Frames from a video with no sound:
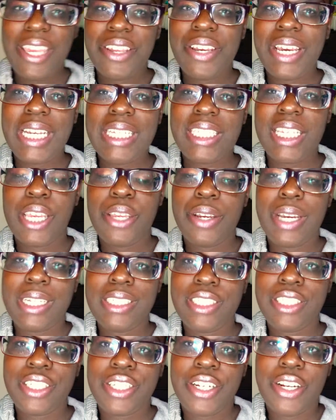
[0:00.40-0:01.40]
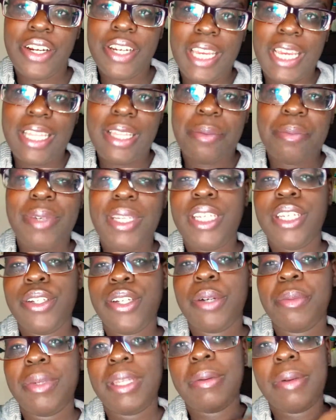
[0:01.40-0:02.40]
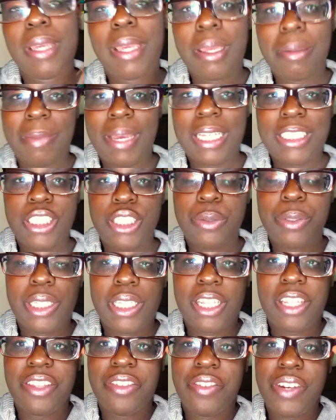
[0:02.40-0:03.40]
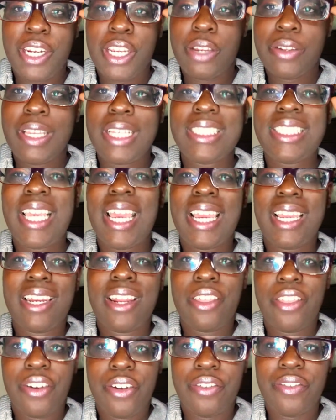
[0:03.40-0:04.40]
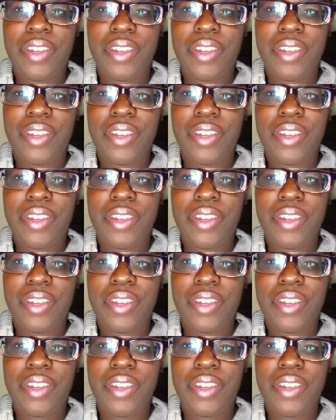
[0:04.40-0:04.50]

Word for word: guys hey guys your girl Kayla B you know me I'm coming back to you with another video yes another